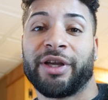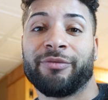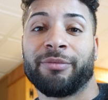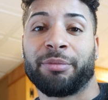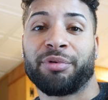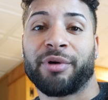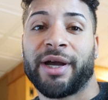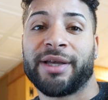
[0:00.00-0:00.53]
give them
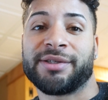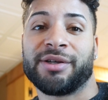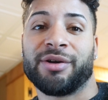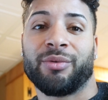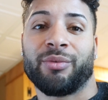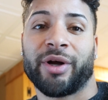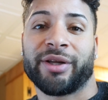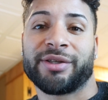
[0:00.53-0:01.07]
a price, you
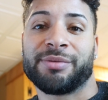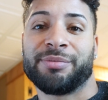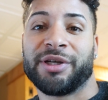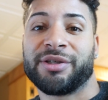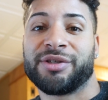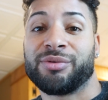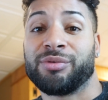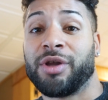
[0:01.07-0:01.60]
don't want it to
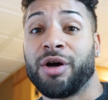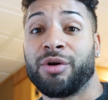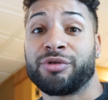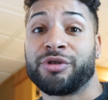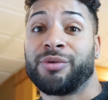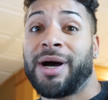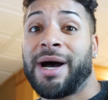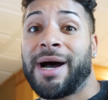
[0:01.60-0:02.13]
be too low,
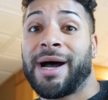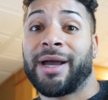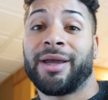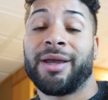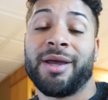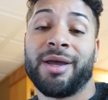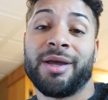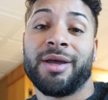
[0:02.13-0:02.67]
too high.